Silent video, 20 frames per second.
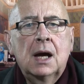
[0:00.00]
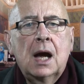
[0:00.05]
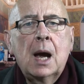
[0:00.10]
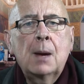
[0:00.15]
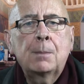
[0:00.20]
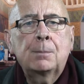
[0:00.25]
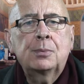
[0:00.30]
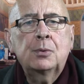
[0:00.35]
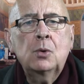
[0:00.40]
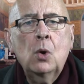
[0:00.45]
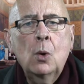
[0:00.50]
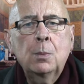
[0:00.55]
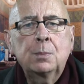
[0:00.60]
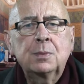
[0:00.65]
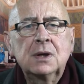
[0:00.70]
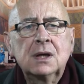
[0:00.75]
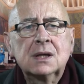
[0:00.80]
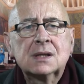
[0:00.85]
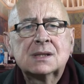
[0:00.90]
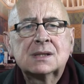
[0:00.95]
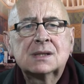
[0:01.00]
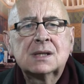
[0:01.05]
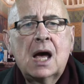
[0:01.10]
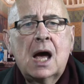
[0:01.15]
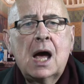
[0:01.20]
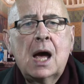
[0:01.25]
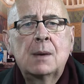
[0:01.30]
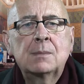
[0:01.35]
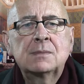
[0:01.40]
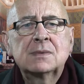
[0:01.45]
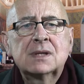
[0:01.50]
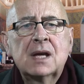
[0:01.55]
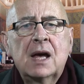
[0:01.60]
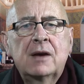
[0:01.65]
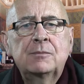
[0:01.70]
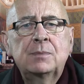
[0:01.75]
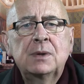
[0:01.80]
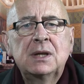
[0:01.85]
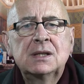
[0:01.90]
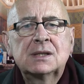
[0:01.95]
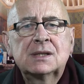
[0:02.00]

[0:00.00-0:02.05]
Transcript: Appropriate psalms have been